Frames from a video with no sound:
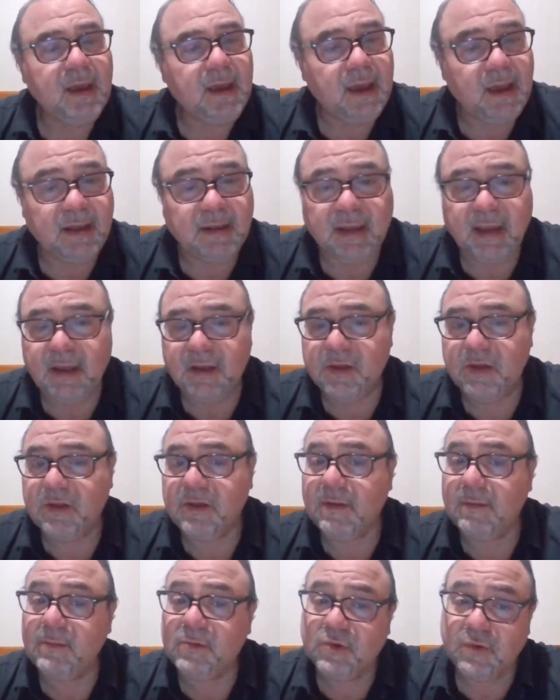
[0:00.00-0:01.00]
He
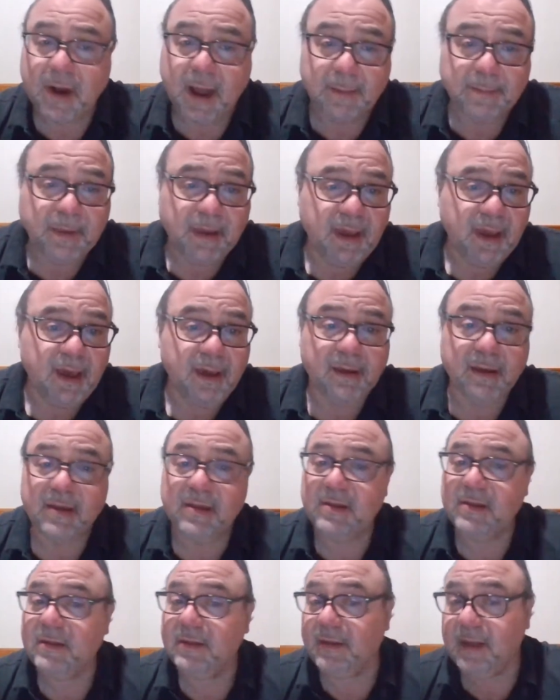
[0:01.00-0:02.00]
teaches them drop
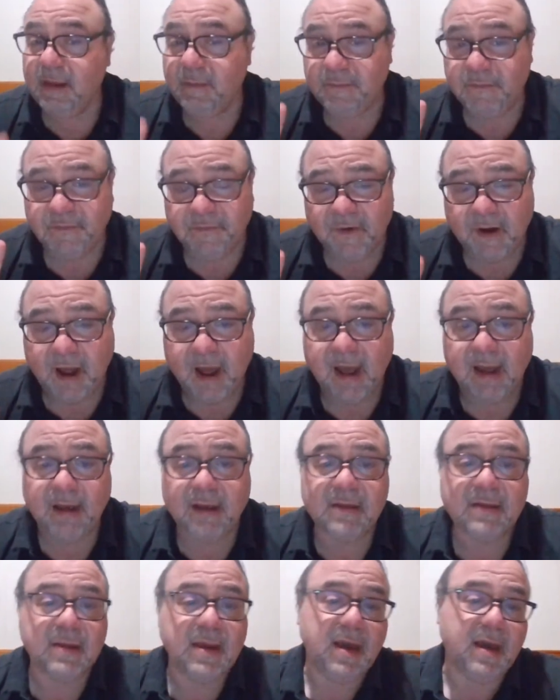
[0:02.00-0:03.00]
kicks,
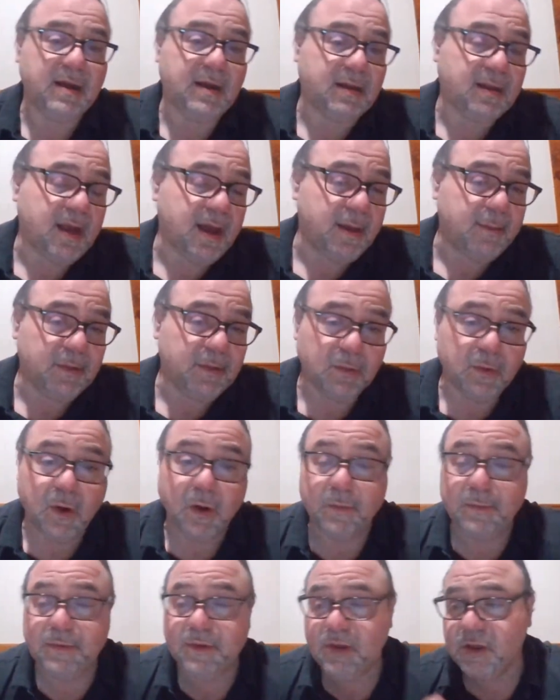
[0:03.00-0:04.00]
leapfrogs, how to climb the
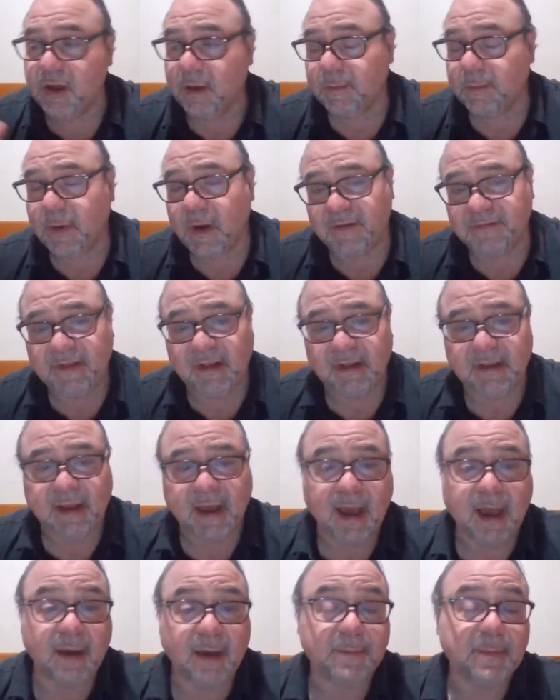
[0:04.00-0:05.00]
ropes, jump off the
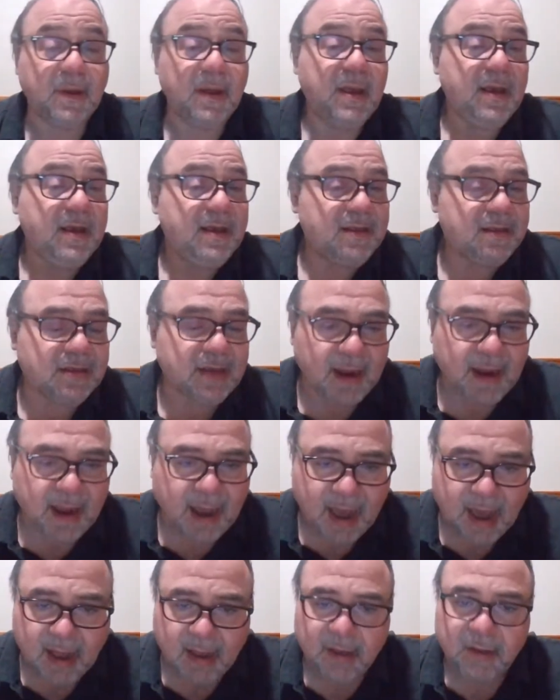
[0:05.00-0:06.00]
top,
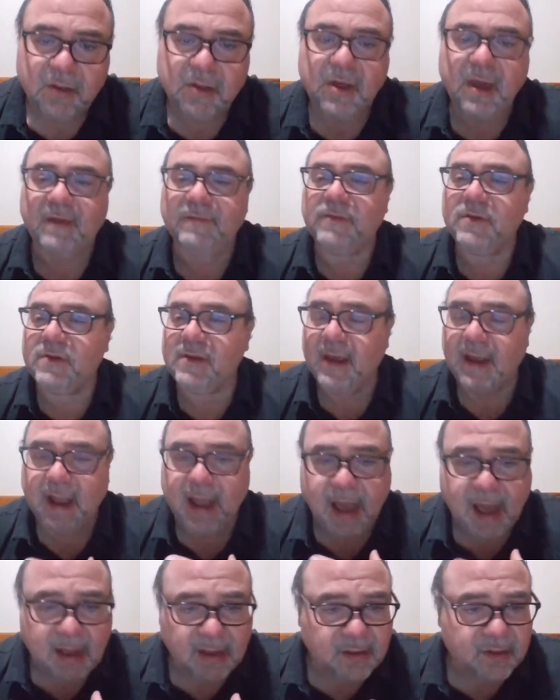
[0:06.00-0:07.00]
psychology after
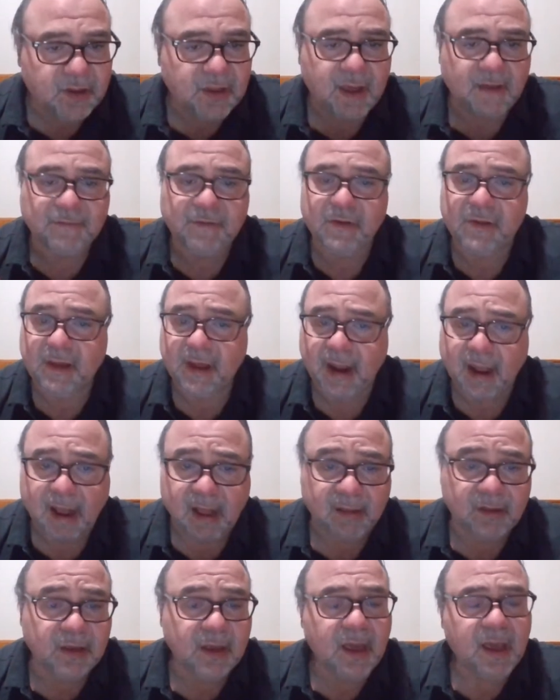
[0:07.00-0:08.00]
psychology after
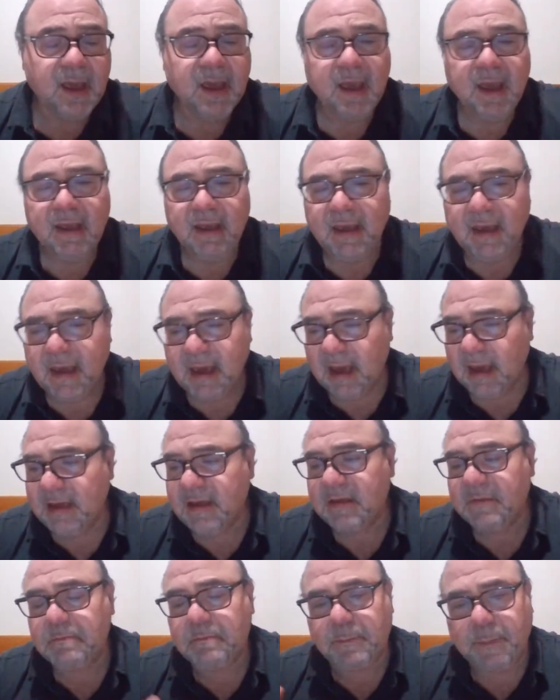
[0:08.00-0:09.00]
psychology,
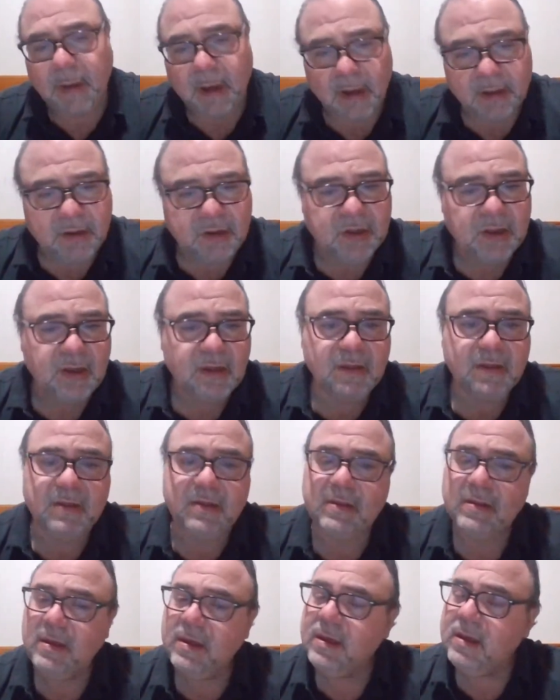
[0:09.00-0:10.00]
kicks,
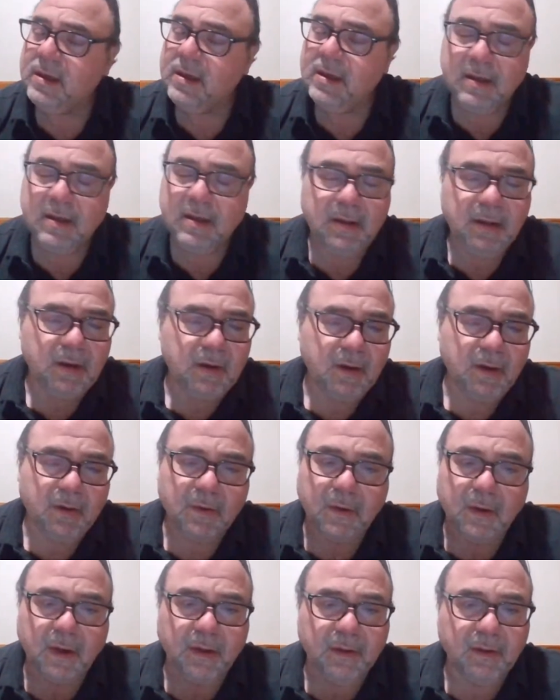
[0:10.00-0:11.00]
punches, you
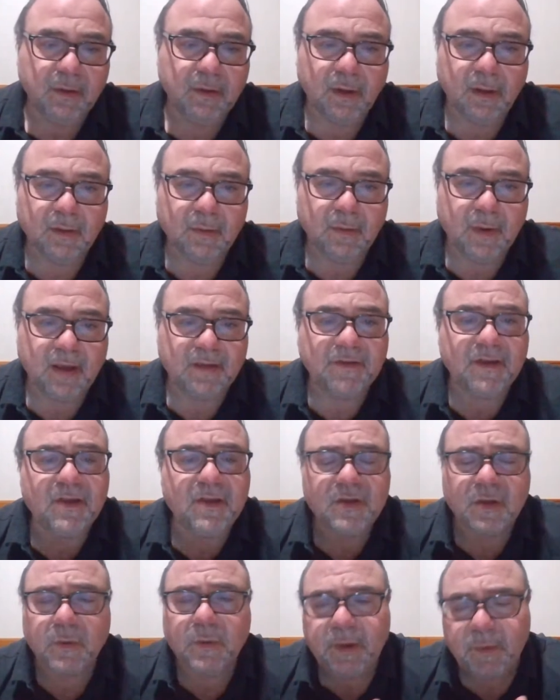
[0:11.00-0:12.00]
know, all the rest of it.
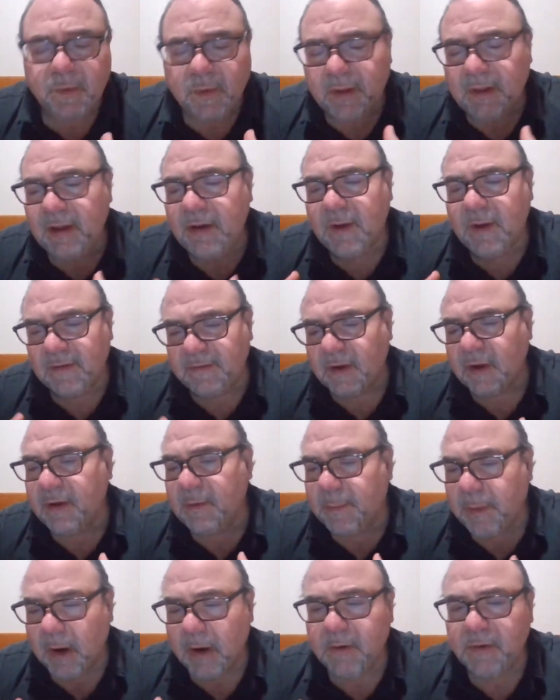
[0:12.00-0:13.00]
So we really do have a
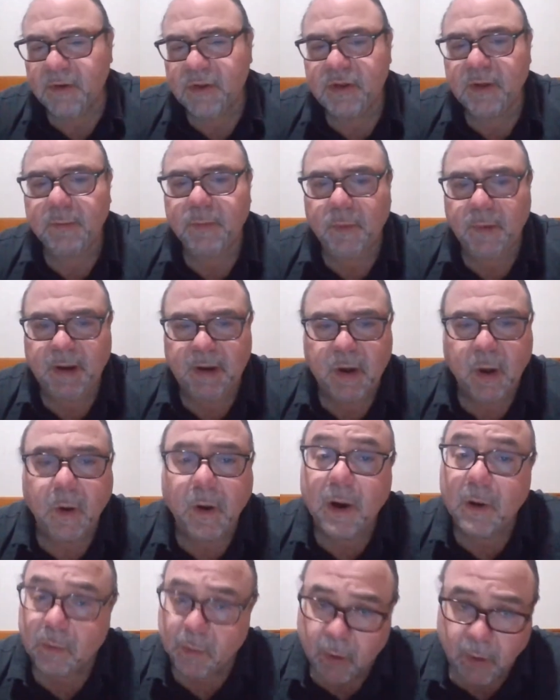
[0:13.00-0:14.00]
good partnership. We know
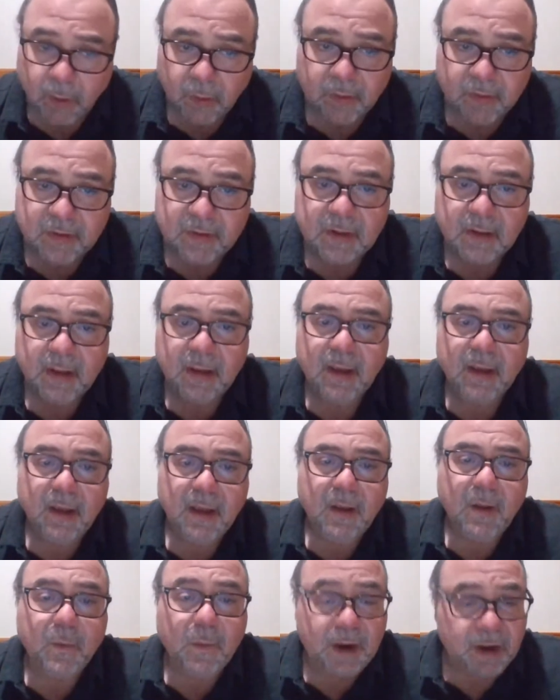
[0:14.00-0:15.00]
our roles.
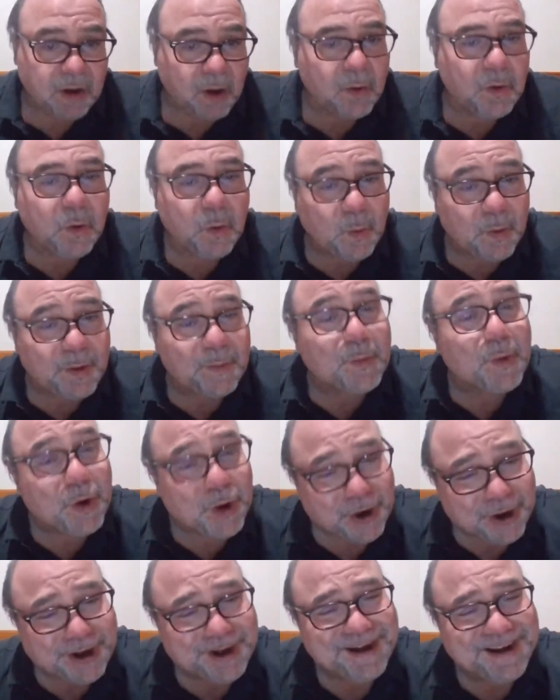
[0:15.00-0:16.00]
We know who we
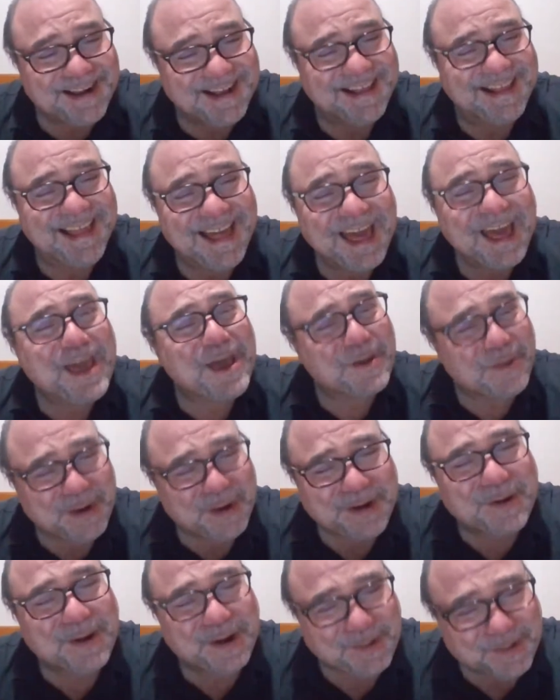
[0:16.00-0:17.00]
were. and
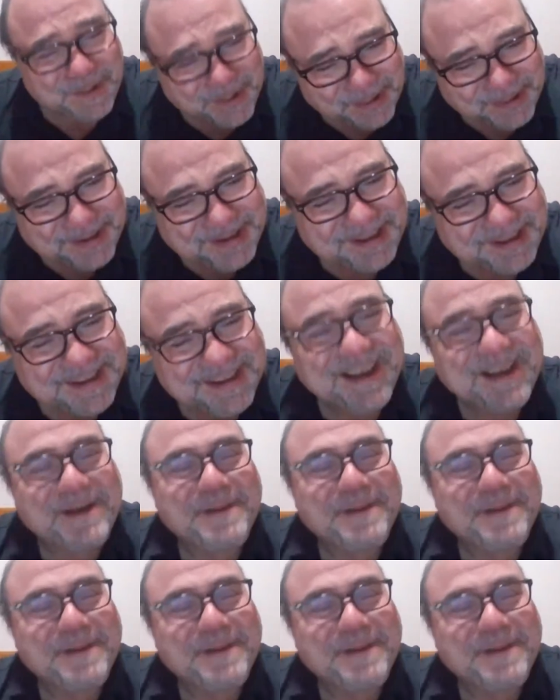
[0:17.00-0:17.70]
we know our roles.